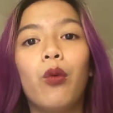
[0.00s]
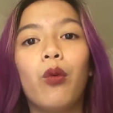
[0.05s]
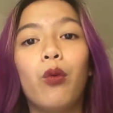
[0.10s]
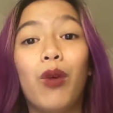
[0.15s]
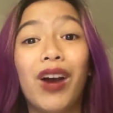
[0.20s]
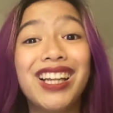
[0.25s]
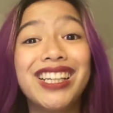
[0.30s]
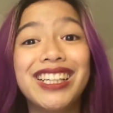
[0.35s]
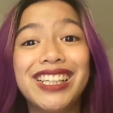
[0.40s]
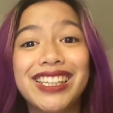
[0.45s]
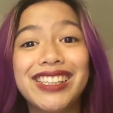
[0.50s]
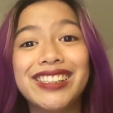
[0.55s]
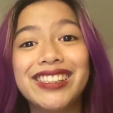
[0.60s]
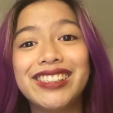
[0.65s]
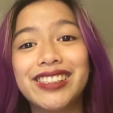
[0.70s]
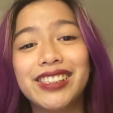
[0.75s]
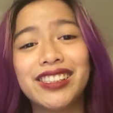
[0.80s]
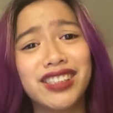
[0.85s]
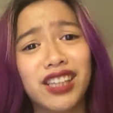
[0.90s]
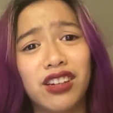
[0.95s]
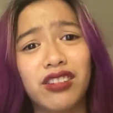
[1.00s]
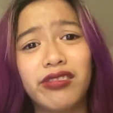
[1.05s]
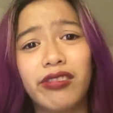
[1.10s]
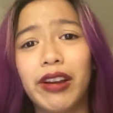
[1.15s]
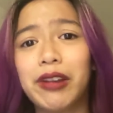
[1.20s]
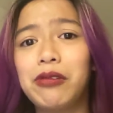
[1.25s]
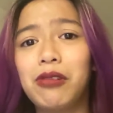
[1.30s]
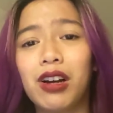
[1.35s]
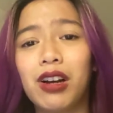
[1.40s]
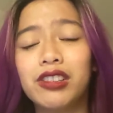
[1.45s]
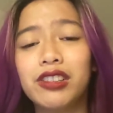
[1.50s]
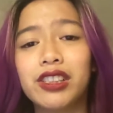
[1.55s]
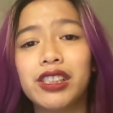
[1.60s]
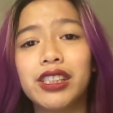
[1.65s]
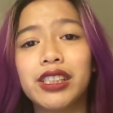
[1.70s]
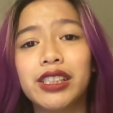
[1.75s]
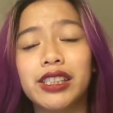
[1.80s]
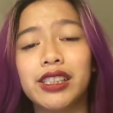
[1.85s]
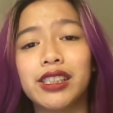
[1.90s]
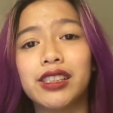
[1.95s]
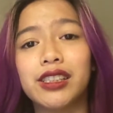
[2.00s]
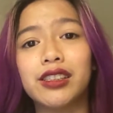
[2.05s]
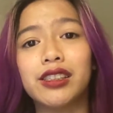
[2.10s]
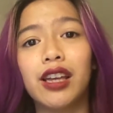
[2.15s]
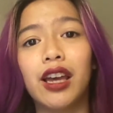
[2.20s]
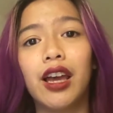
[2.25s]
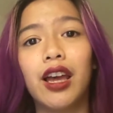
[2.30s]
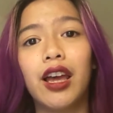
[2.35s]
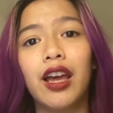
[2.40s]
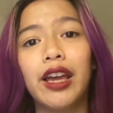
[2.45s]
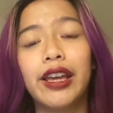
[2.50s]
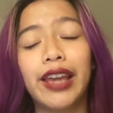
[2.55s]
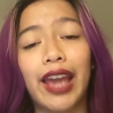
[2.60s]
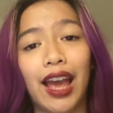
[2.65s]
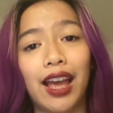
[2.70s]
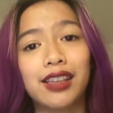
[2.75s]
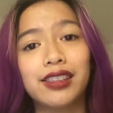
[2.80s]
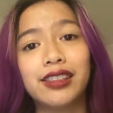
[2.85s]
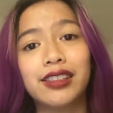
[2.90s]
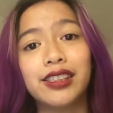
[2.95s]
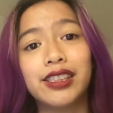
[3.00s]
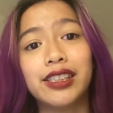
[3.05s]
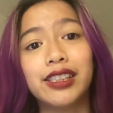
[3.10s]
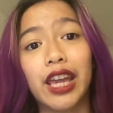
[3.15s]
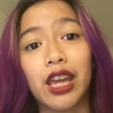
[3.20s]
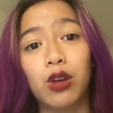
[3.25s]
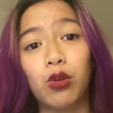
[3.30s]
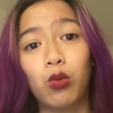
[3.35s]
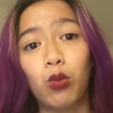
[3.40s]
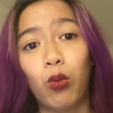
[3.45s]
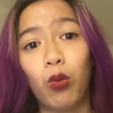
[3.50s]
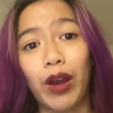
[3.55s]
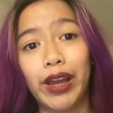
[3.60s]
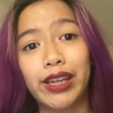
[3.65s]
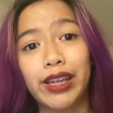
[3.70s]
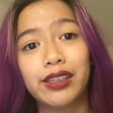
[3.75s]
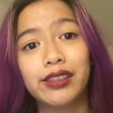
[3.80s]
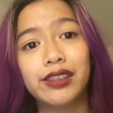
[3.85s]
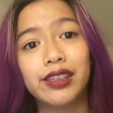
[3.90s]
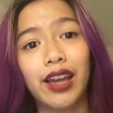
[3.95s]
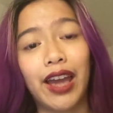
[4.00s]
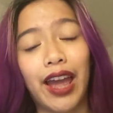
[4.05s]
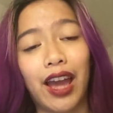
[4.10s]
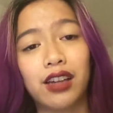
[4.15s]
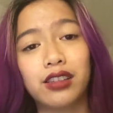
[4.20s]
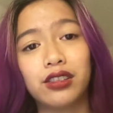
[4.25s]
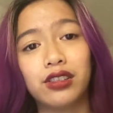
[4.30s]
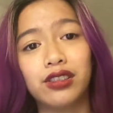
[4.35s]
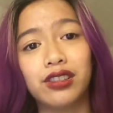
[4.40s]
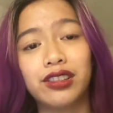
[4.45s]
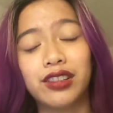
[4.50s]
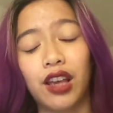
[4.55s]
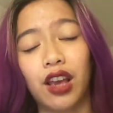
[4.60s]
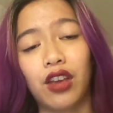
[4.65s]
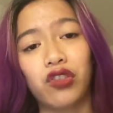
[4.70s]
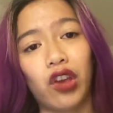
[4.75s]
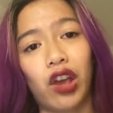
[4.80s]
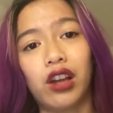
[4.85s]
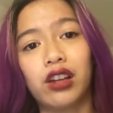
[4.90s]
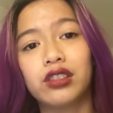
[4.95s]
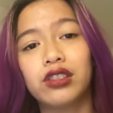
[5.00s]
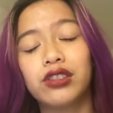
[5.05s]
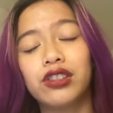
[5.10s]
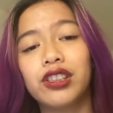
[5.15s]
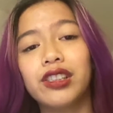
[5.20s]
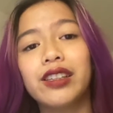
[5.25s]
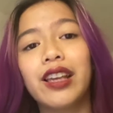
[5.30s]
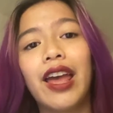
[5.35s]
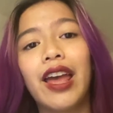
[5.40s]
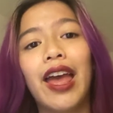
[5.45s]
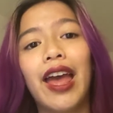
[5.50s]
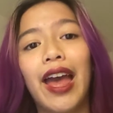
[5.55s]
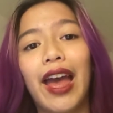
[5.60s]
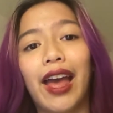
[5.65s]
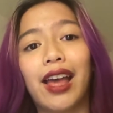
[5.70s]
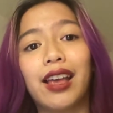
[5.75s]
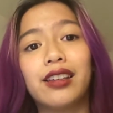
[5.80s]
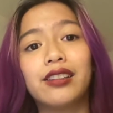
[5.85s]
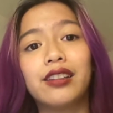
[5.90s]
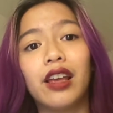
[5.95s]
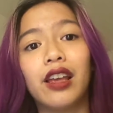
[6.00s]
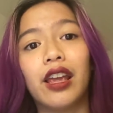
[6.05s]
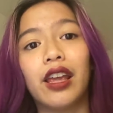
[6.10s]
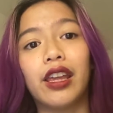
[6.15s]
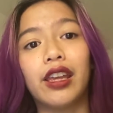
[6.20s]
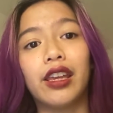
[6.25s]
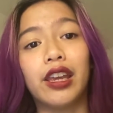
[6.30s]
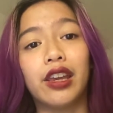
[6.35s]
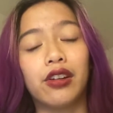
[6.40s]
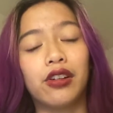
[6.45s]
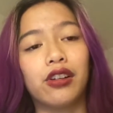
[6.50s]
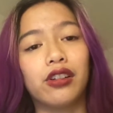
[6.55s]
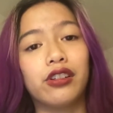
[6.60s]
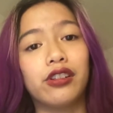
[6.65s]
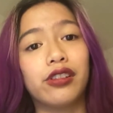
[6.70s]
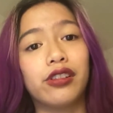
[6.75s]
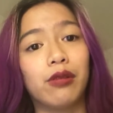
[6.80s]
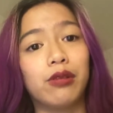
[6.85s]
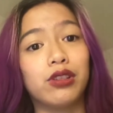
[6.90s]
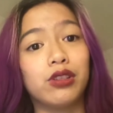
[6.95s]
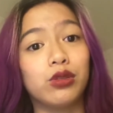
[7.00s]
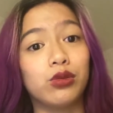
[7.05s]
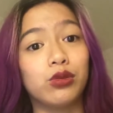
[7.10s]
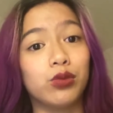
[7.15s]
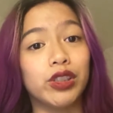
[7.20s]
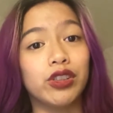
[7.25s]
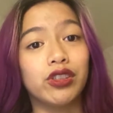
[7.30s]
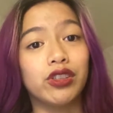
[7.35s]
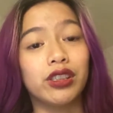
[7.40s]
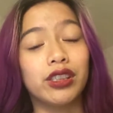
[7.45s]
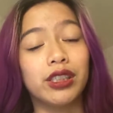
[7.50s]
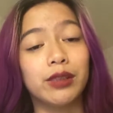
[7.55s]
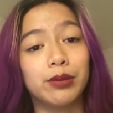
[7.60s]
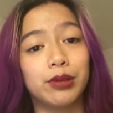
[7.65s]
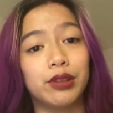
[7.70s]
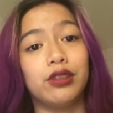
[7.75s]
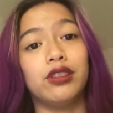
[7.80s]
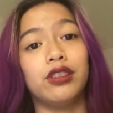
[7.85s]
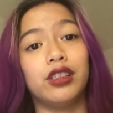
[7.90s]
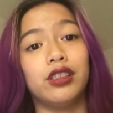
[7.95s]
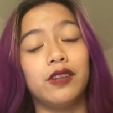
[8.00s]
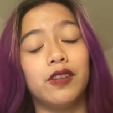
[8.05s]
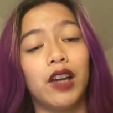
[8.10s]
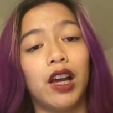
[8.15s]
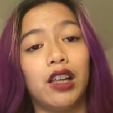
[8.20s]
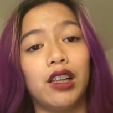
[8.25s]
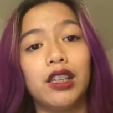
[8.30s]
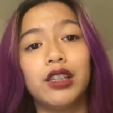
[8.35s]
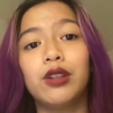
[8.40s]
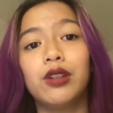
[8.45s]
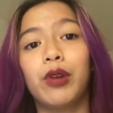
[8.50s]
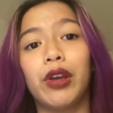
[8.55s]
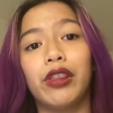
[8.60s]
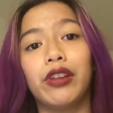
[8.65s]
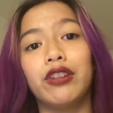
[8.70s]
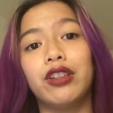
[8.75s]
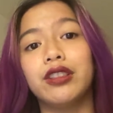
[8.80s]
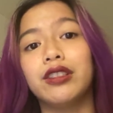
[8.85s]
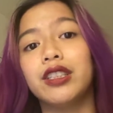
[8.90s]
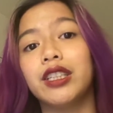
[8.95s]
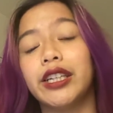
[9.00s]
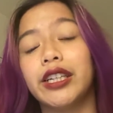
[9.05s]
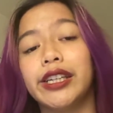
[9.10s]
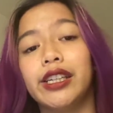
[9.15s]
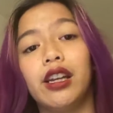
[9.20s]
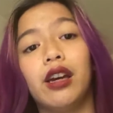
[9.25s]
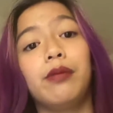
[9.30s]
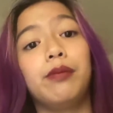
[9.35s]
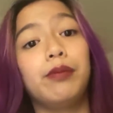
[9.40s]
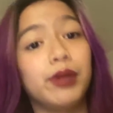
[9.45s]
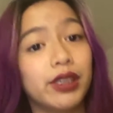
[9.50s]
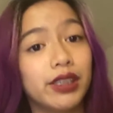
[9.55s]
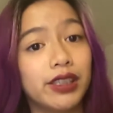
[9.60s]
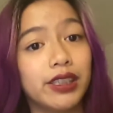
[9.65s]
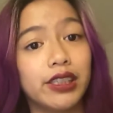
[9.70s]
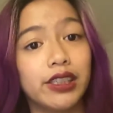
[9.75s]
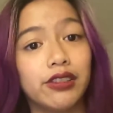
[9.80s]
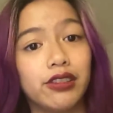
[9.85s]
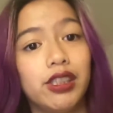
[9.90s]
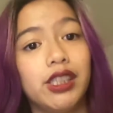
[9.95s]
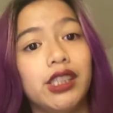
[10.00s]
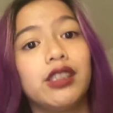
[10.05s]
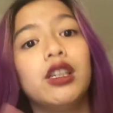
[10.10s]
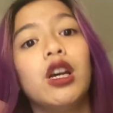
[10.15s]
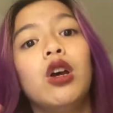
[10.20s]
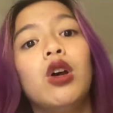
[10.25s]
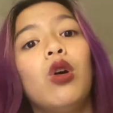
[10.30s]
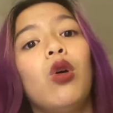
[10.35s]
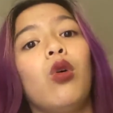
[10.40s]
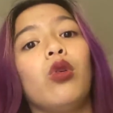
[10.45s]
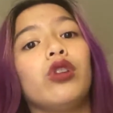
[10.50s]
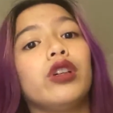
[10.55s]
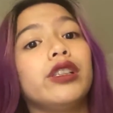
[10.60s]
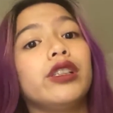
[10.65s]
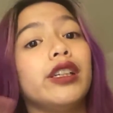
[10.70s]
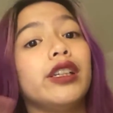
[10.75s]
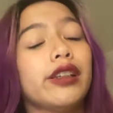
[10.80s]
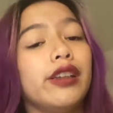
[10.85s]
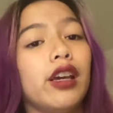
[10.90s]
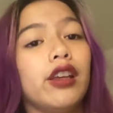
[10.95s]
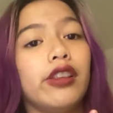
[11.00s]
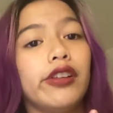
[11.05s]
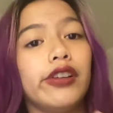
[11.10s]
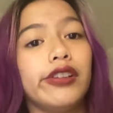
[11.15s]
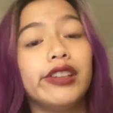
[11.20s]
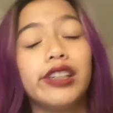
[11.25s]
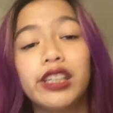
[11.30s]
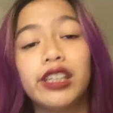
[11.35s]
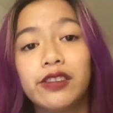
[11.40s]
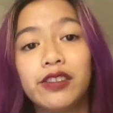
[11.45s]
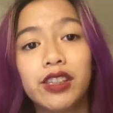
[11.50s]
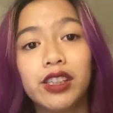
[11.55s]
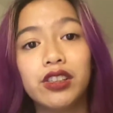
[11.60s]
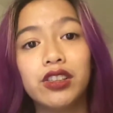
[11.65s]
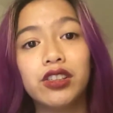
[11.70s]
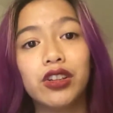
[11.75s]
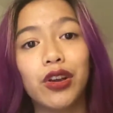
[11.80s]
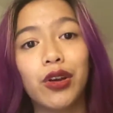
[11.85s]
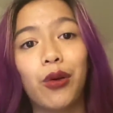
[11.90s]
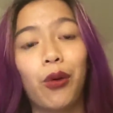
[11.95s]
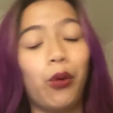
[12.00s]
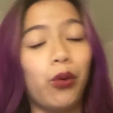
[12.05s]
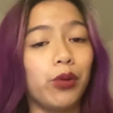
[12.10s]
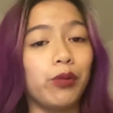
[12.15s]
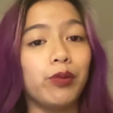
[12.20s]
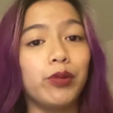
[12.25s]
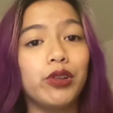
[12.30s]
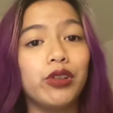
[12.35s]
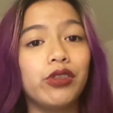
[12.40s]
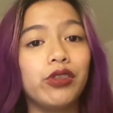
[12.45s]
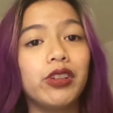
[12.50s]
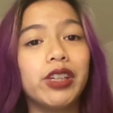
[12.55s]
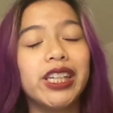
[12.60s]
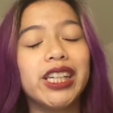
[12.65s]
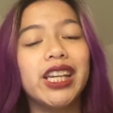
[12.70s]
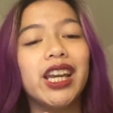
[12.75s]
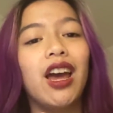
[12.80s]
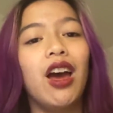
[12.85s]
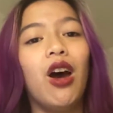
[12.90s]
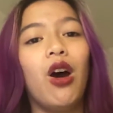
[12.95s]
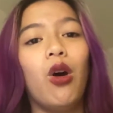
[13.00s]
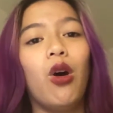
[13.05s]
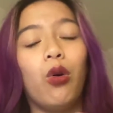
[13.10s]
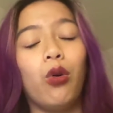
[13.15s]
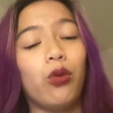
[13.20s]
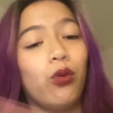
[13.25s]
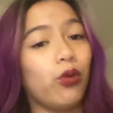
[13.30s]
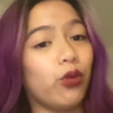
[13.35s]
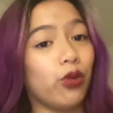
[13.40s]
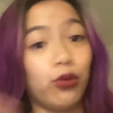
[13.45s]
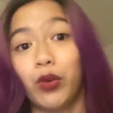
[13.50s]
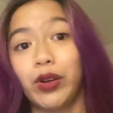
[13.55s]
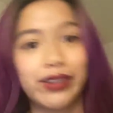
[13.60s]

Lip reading: one instance of whitewashing is casting a white actor/actress as a character that was originally a person of color, whether it's in a book series or in another TV show or movie or